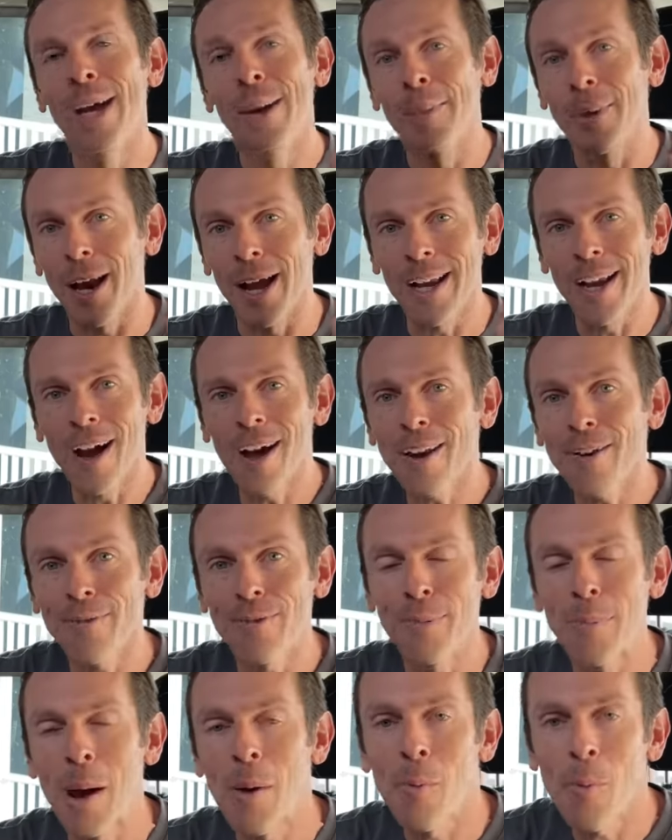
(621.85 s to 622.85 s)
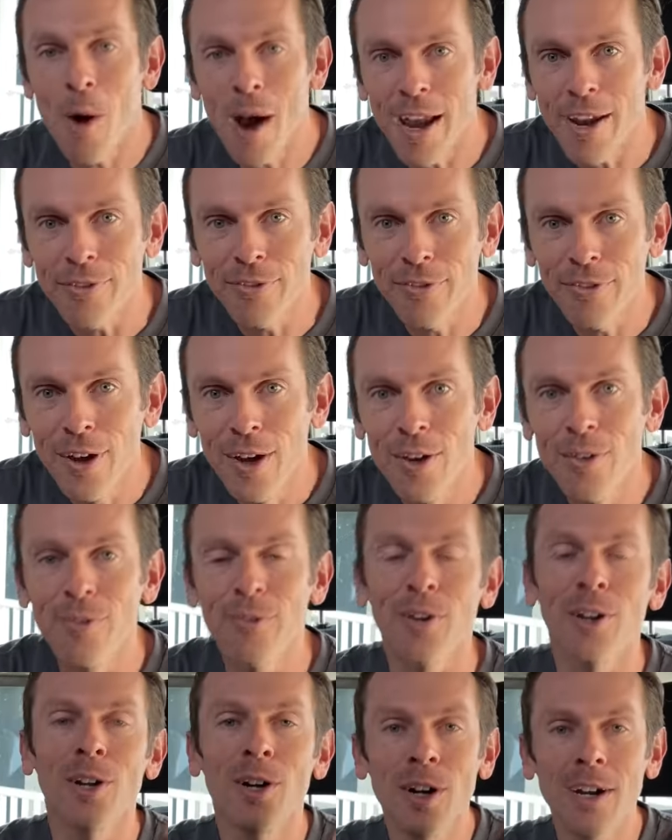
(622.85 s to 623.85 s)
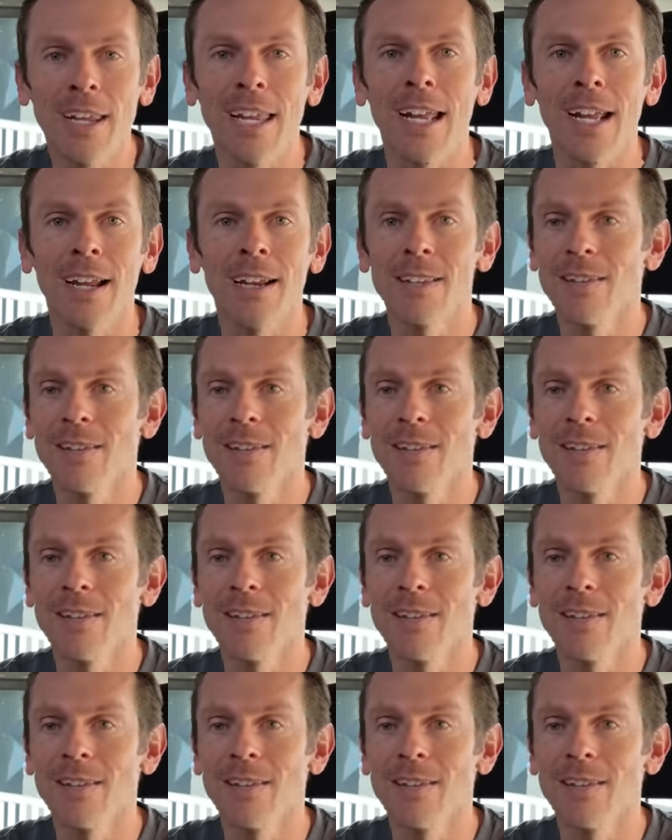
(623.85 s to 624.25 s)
but I got it for my wife for cooking,